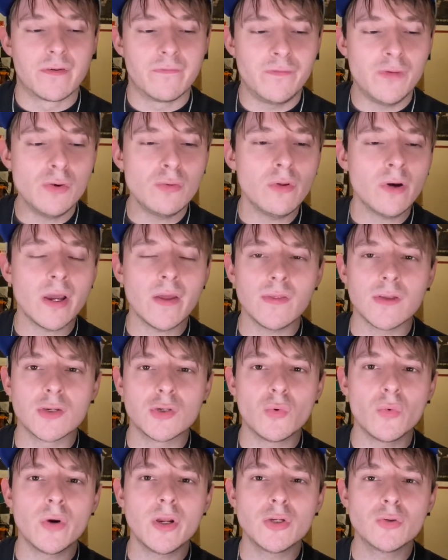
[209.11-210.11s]
If you look at the
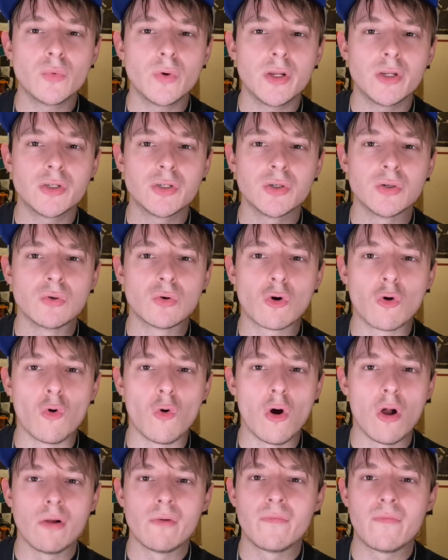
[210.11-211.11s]
2022
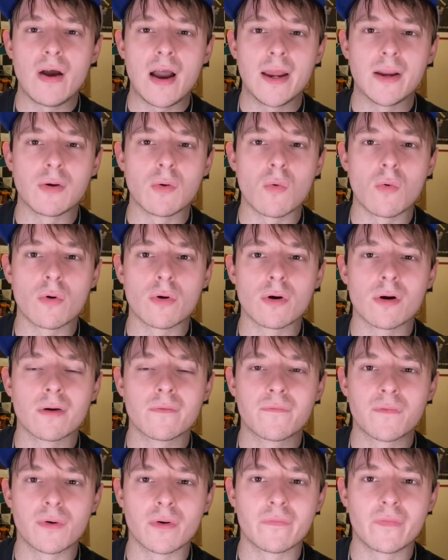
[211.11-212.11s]
qualifying order
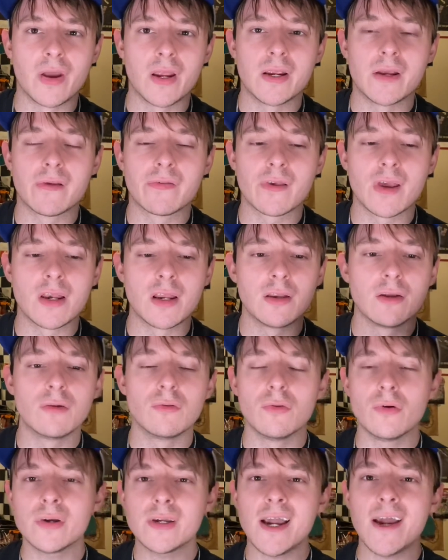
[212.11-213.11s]
for Vegas, and then you
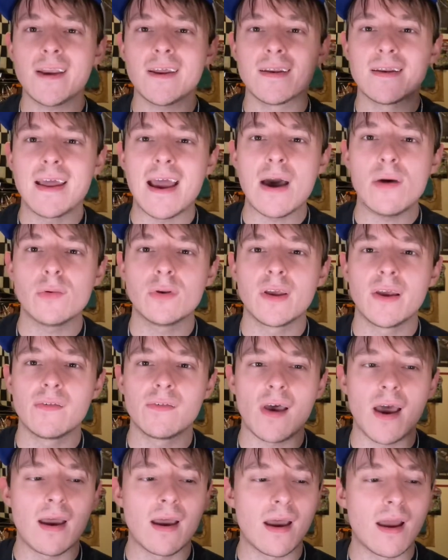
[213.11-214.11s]
look at it nowadays,